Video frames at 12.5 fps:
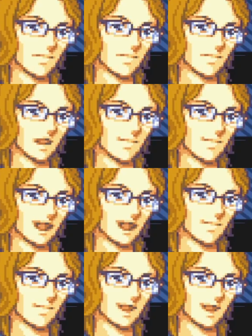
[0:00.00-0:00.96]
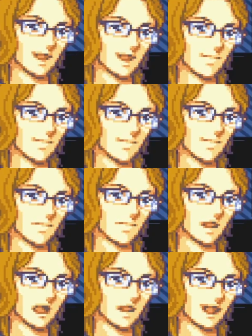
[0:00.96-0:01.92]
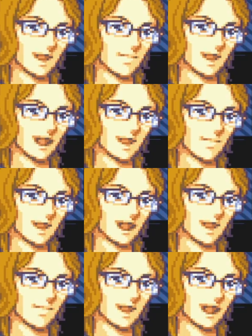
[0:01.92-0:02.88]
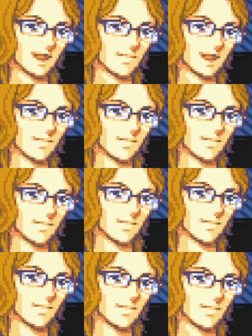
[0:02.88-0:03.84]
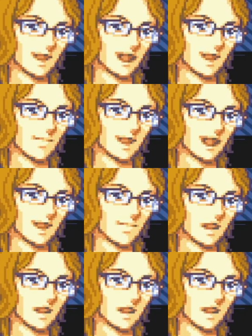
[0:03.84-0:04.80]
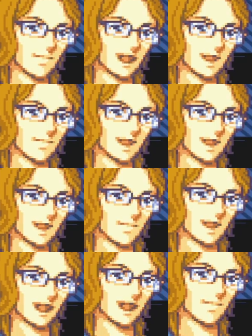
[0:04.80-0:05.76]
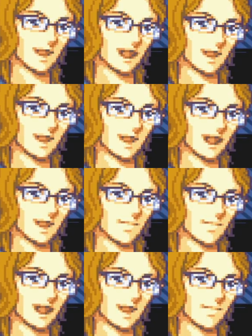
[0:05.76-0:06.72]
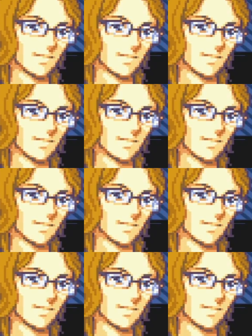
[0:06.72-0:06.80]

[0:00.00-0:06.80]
Okay, and now his prices are a lot more fair. Bottle cap allows your flaming vessel to bounce.